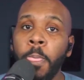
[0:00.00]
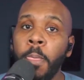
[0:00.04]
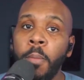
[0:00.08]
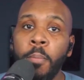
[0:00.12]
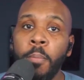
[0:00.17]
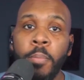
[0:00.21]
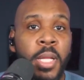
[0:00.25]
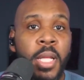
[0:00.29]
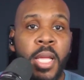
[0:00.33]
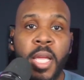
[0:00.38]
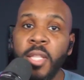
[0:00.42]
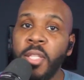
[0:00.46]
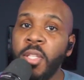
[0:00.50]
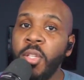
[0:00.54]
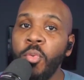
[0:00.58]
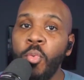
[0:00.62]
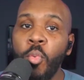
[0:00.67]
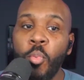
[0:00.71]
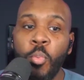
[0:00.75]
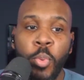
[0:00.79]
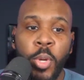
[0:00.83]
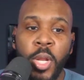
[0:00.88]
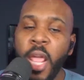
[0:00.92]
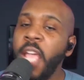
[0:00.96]

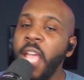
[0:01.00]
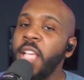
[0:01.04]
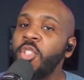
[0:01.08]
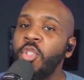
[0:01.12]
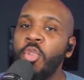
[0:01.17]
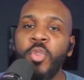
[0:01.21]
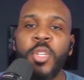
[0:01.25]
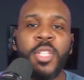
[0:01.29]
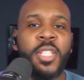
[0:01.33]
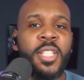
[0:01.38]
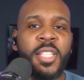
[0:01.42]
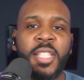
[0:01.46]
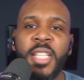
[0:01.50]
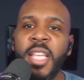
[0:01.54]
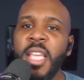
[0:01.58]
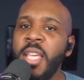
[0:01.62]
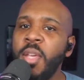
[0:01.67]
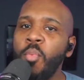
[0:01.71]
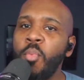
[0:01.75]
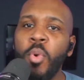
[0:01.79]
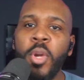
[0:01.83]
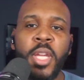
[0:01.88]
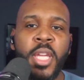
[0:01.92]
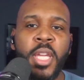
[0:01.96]
But as you can see,
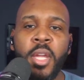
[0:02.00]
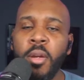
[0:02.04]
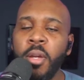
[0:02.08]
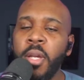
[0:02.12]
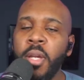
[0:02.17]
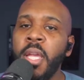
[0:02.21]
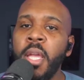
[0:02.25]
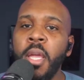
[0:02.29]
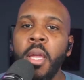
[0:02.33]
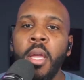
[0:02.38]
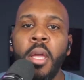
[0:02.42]
we're hearing,